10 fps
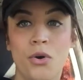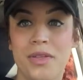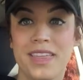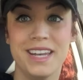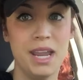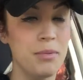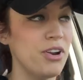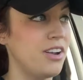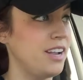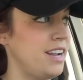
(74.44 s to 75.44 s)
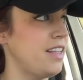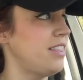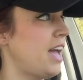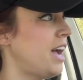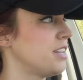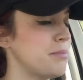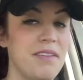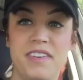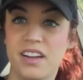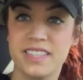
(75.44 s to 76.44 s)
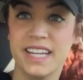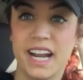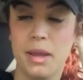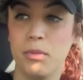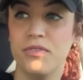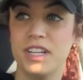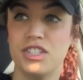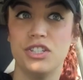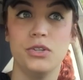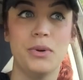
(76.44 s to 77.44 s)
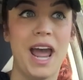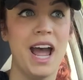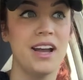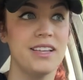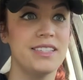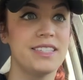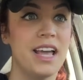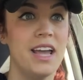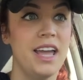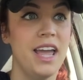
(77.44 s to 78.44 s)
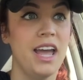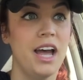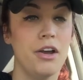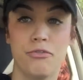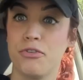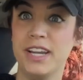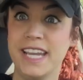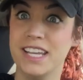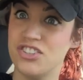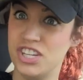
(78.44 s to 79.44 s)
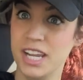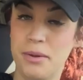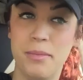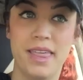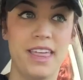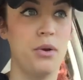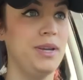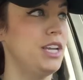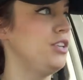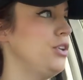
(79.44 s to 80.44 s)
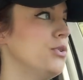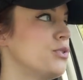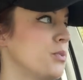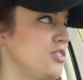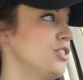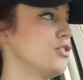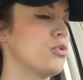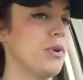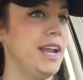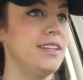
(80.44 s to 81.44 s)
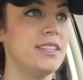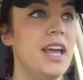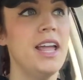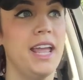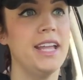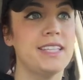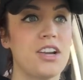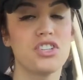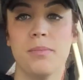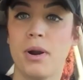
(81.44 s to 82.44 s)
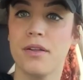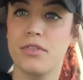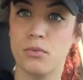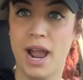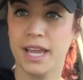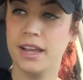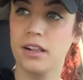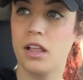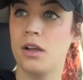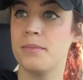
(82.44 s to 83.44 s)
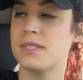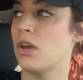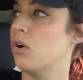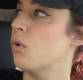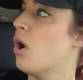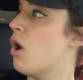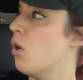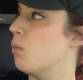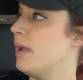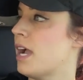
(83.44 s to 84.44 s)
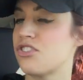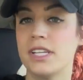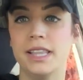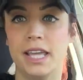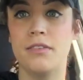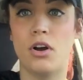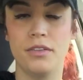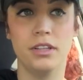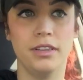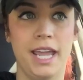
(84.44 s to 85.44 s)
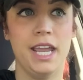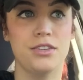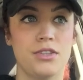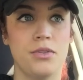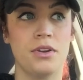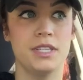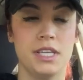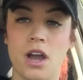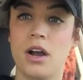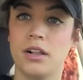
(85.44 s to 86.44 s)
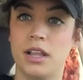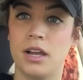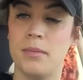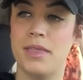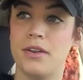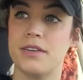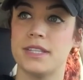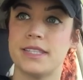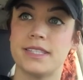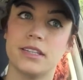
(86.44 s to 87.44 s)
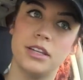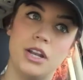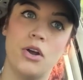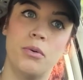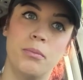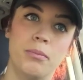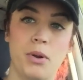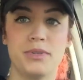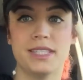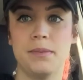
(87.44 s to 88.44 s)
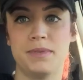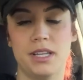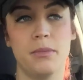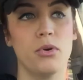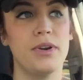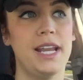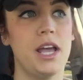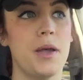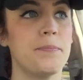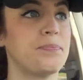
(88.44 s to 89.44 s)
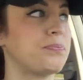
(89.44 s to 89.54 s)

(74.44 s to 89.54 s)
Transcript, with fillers: The neighborhood that my fiance and I moved into has a free gym that we can use, which is great. It's actually part of the Racquet Club, so we actually live on the lake, so there's a yacht club and there's, you know, boat slips and a marina,